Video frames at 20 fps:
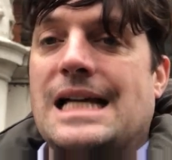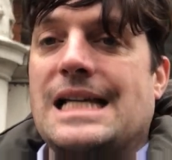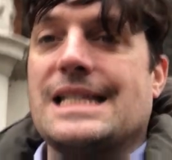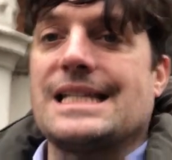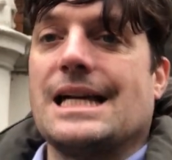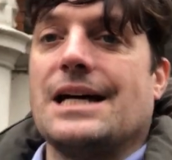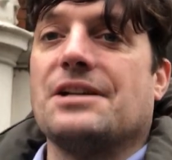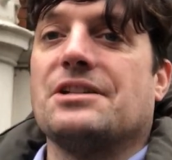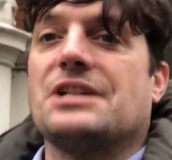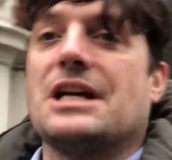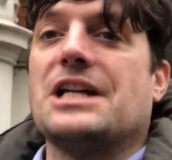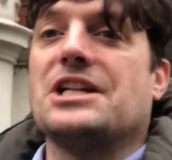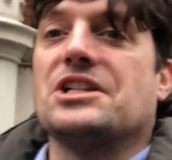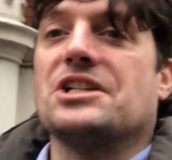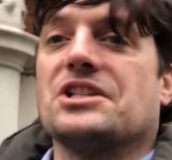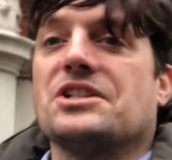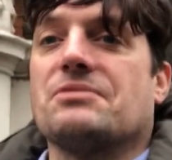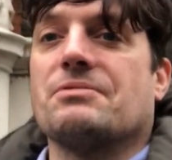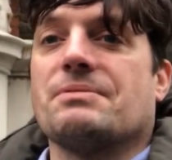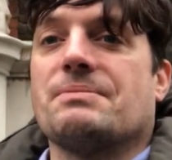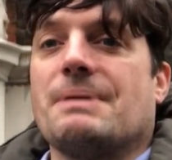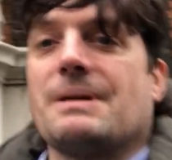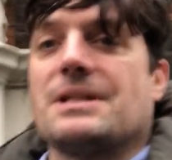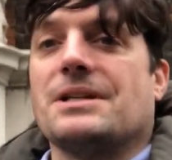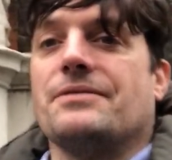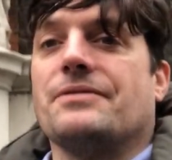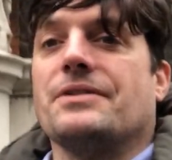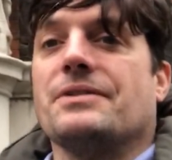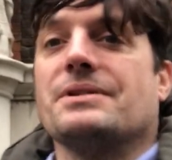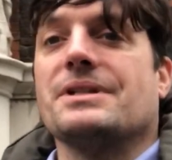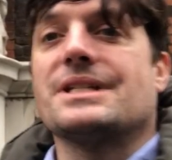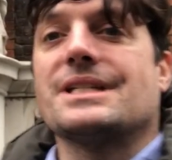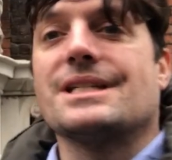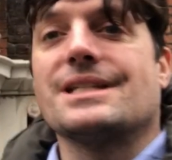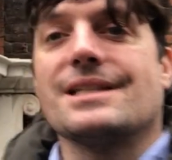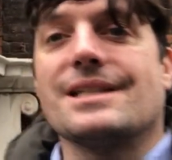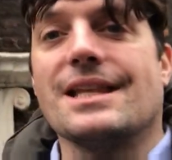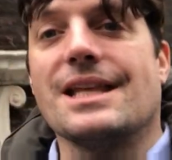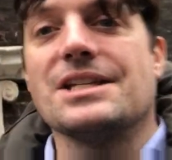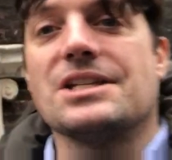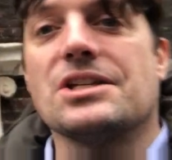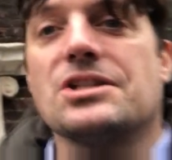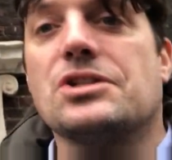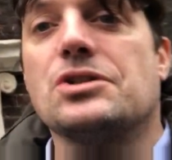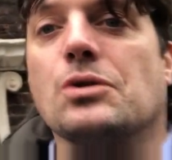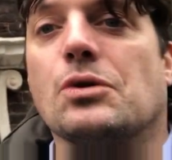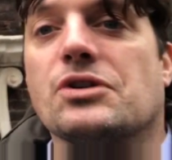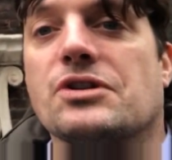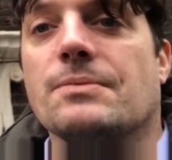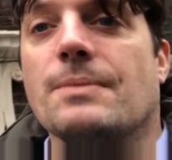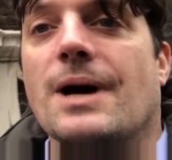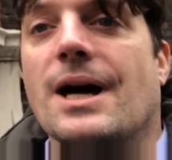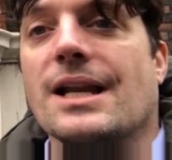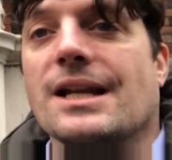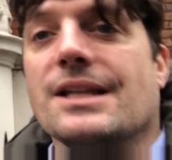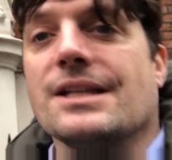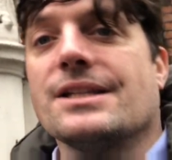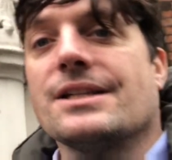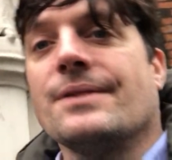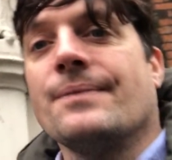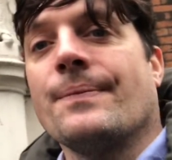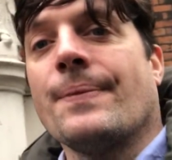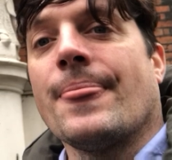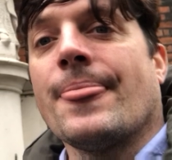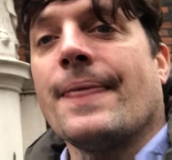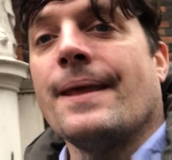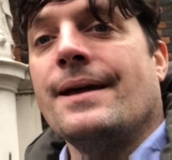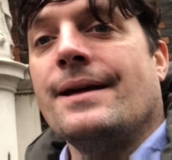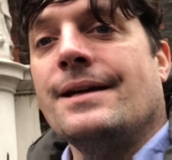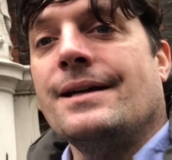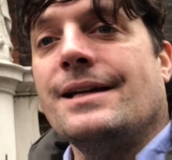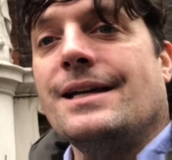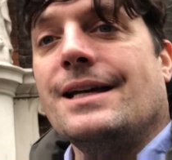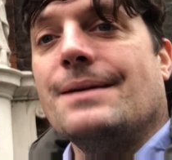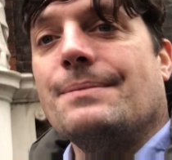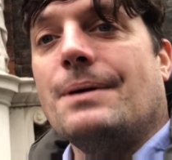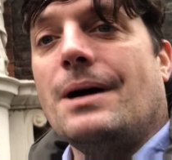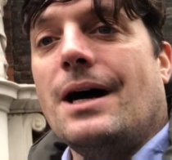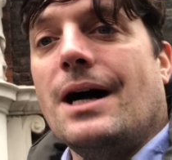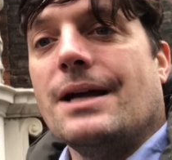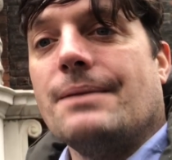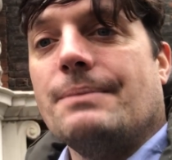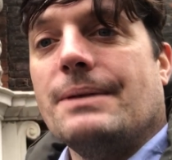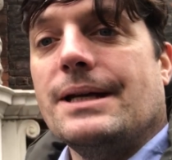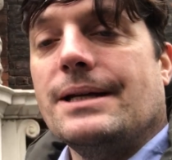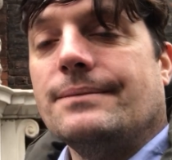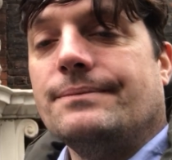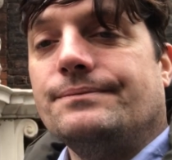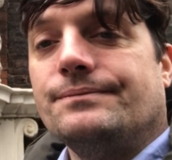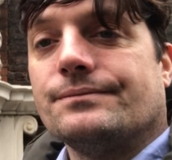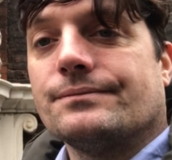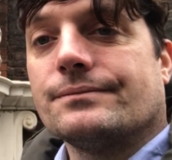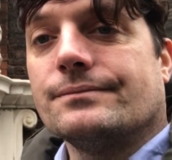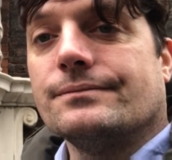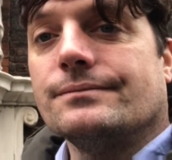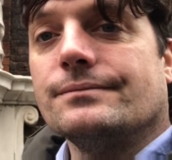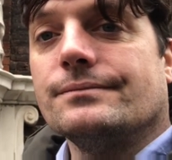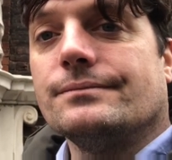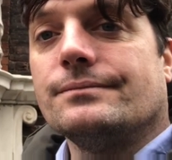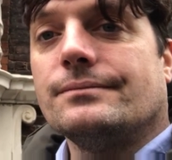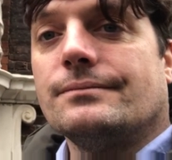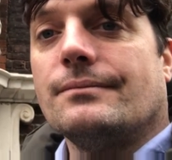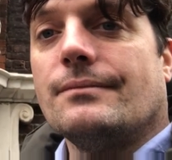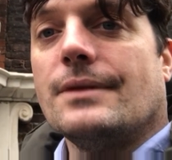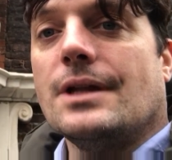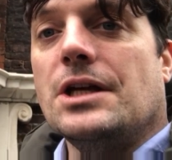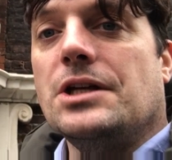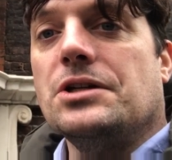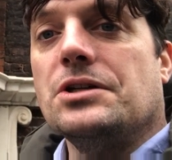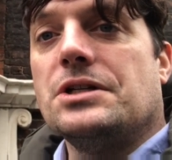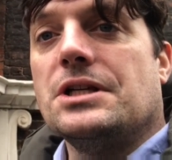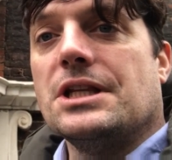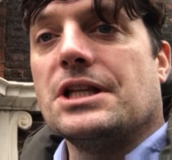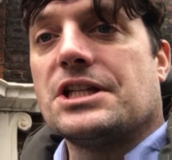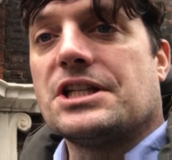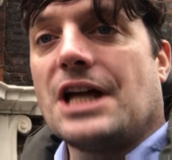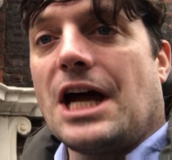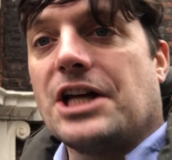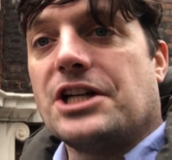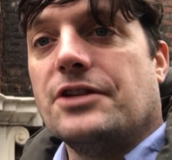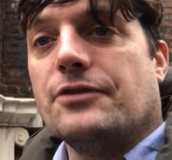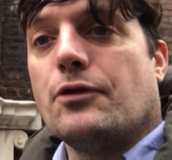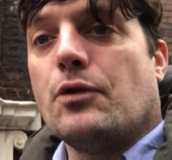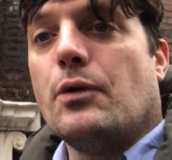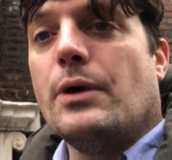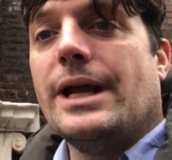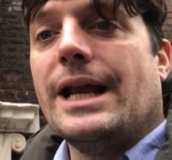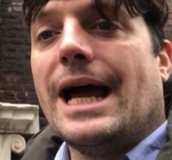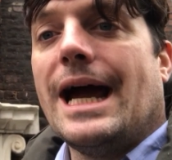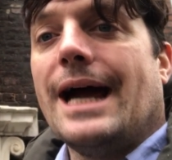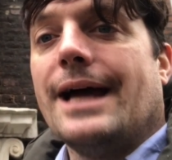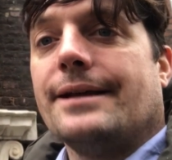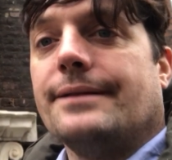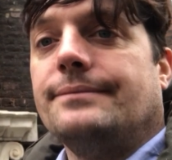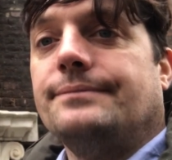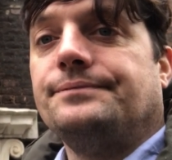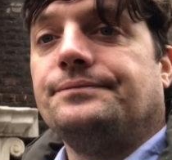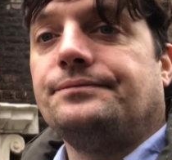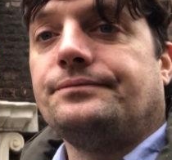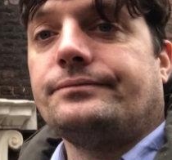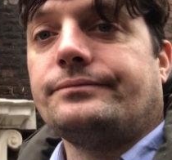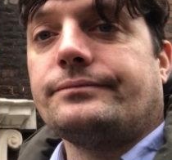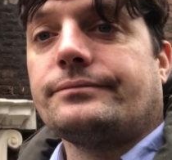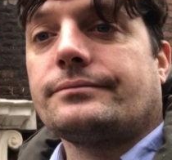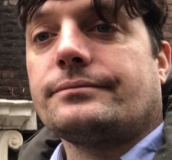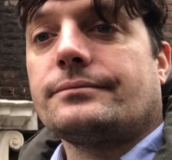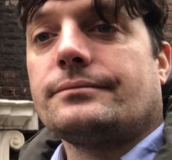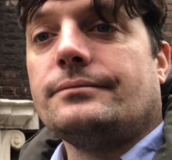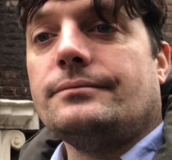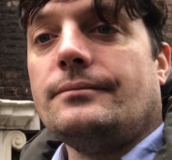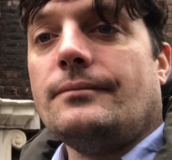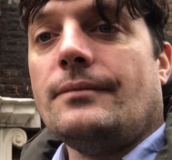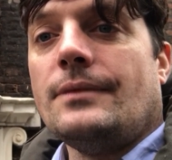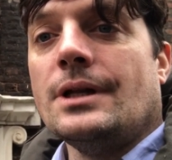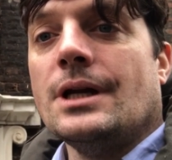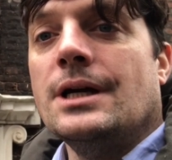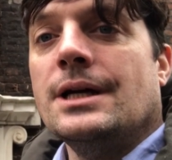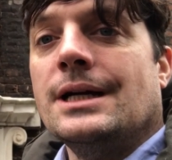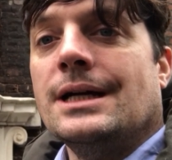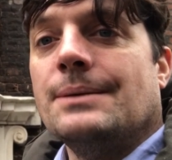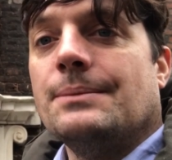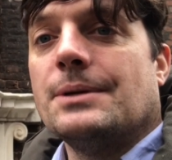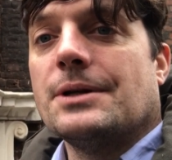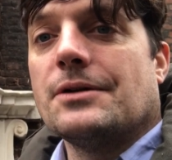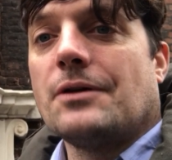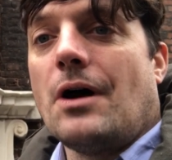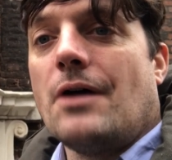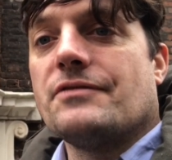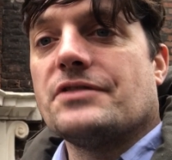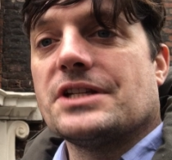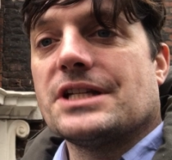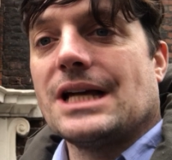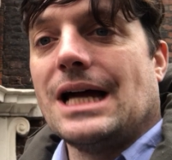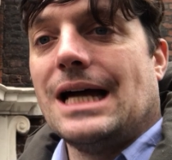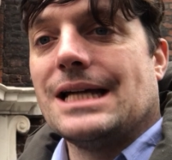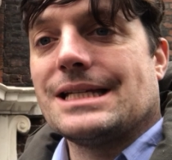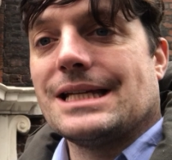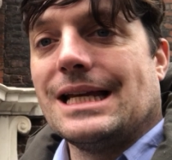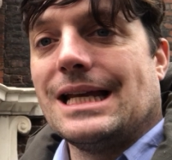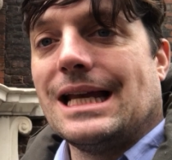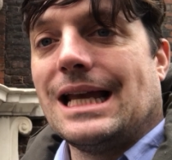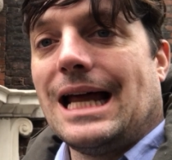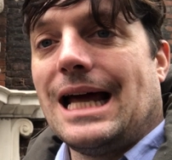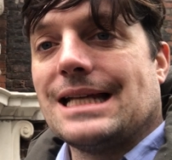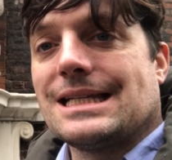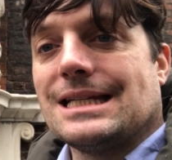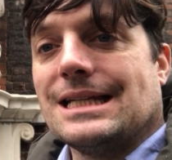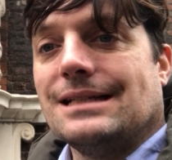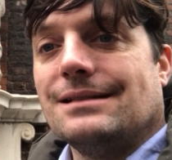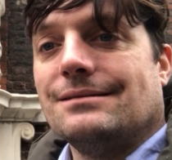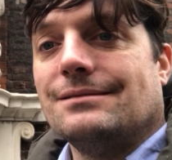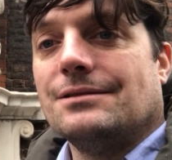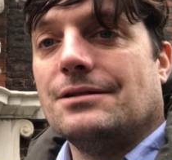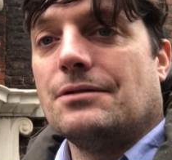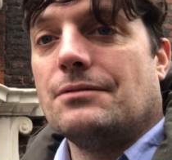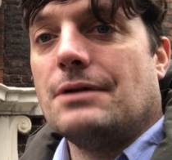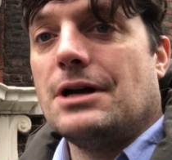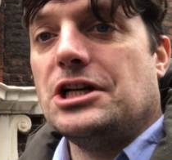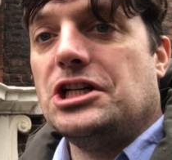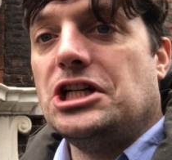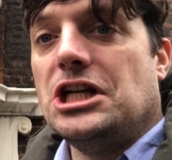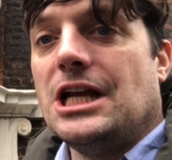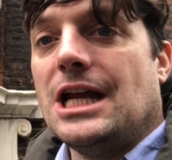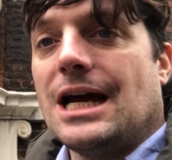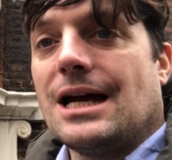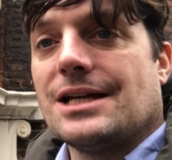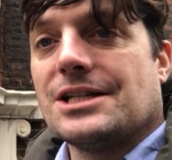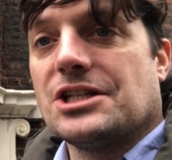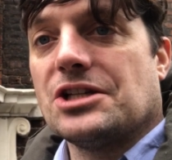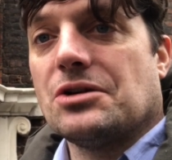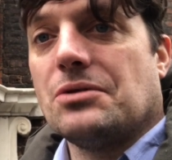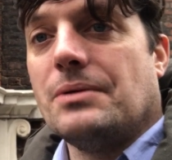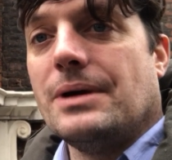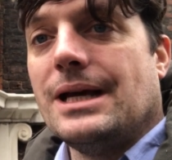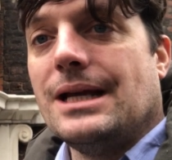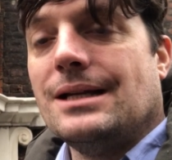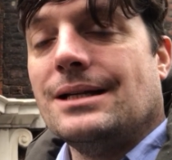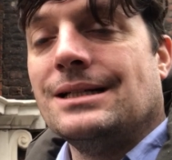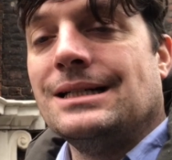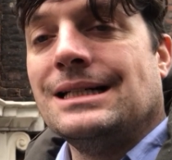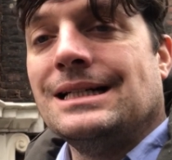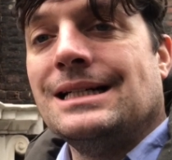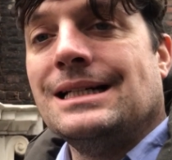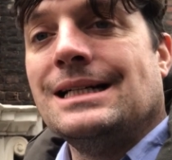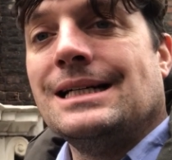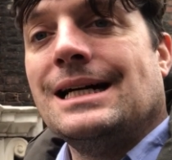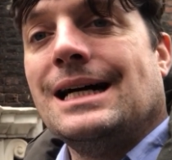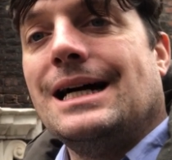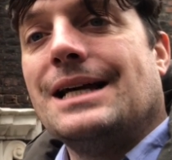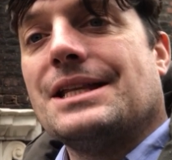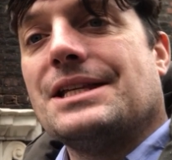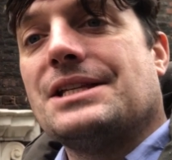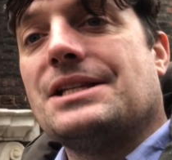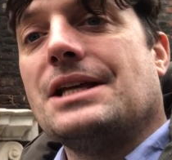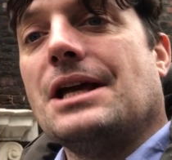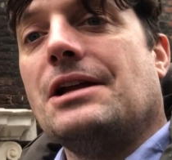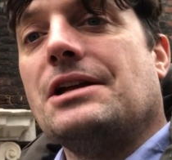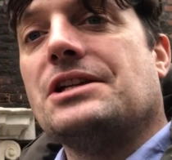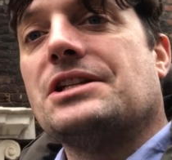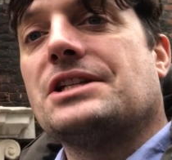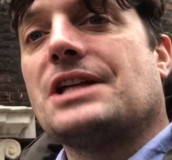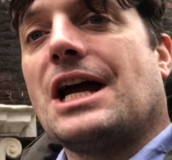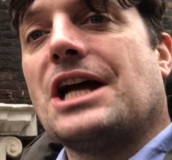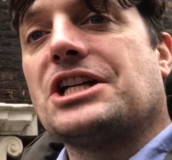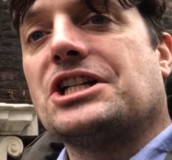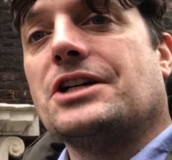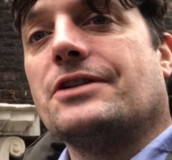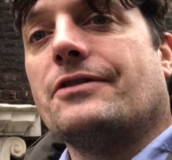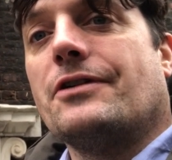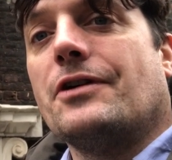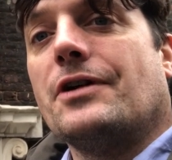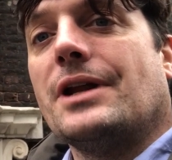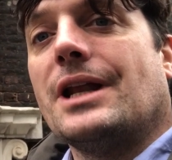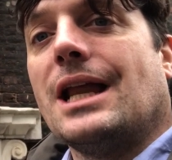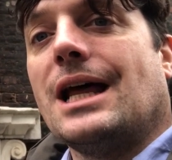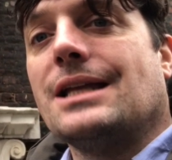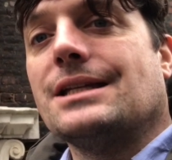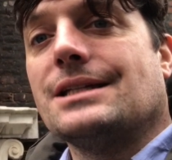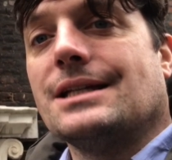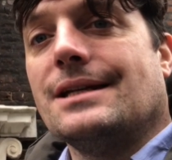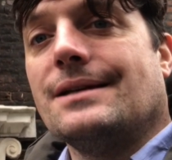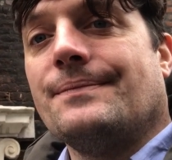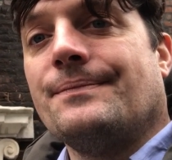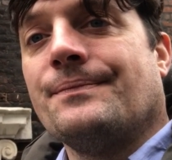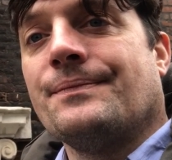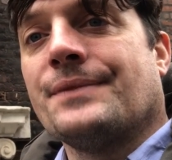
Salutations, respected viewers. This is George from Ireland. Here behind me, you see the statue of Queen Anne, but as, in Latin, Regina, as in Queen. And this is the only statue of her in London.